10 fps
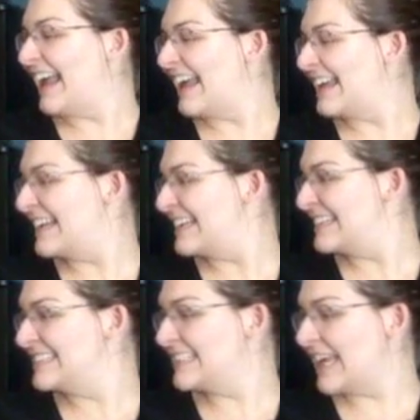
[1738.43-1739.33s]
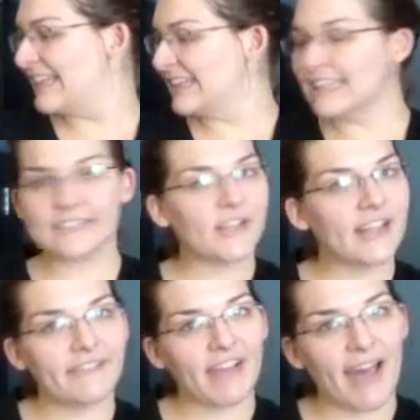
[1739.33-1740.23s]
and I think that's all
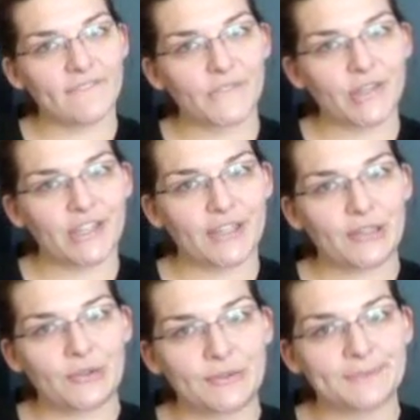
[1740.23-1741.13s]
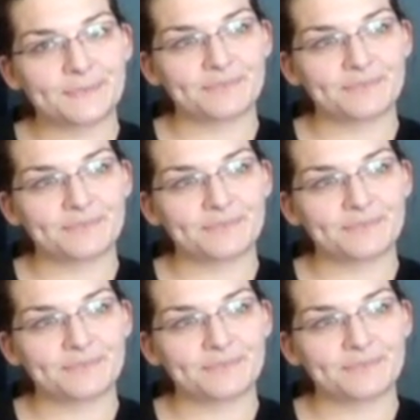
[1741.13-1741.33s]
I've got for you.